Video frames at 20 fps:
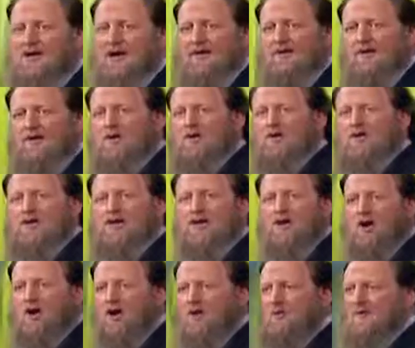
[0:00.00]
and they don't get
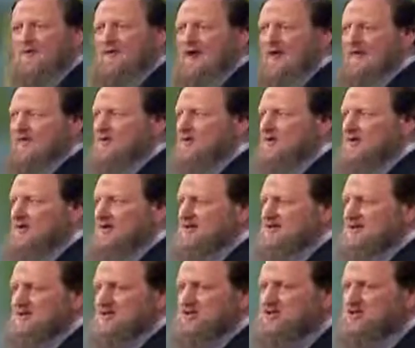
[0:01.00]
on with other
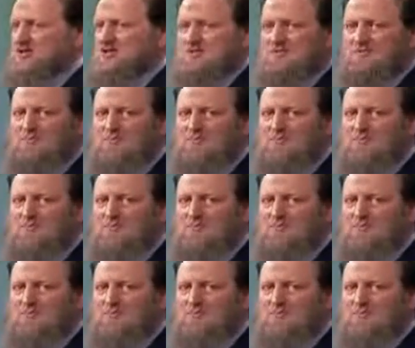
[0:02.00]
organizations